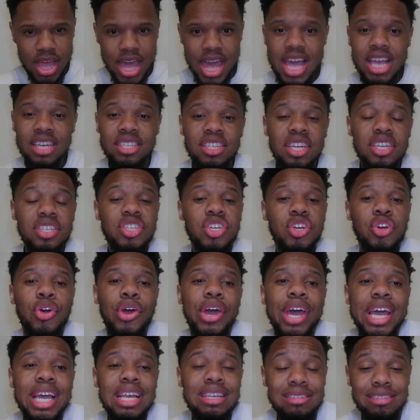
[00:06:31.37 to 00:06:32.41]
it's just
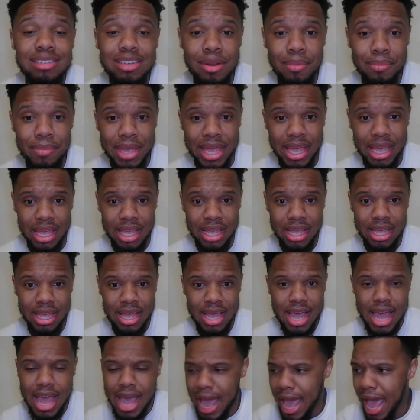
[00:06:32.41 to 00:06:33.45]
crazy to me
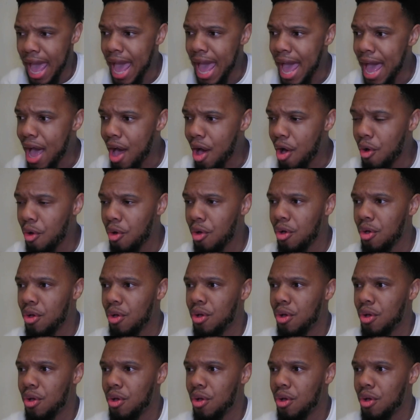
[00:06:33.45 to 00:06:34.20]
how